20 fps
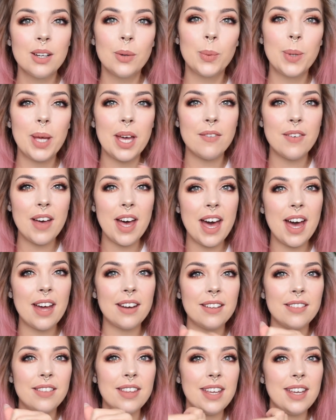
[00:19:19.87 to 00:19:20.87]
we have
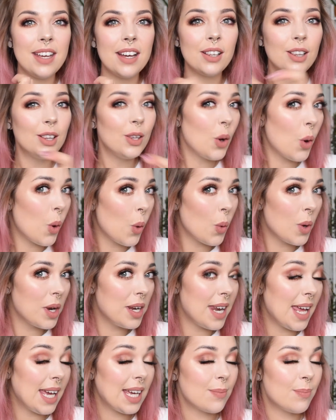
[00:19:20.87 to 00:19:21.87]
had the low
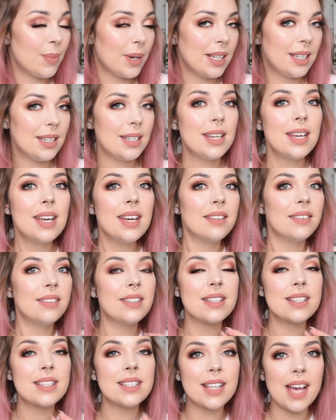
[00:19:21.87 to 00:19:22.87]
neck bun, the
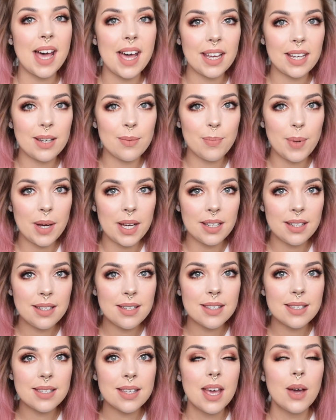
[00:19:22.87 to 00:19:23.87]
side
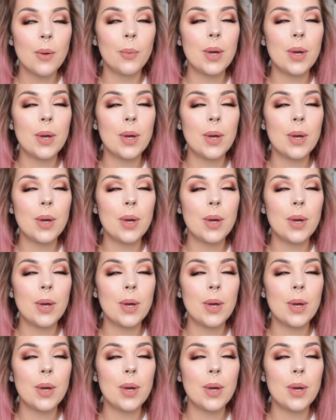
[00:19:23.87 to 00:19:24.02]
buns.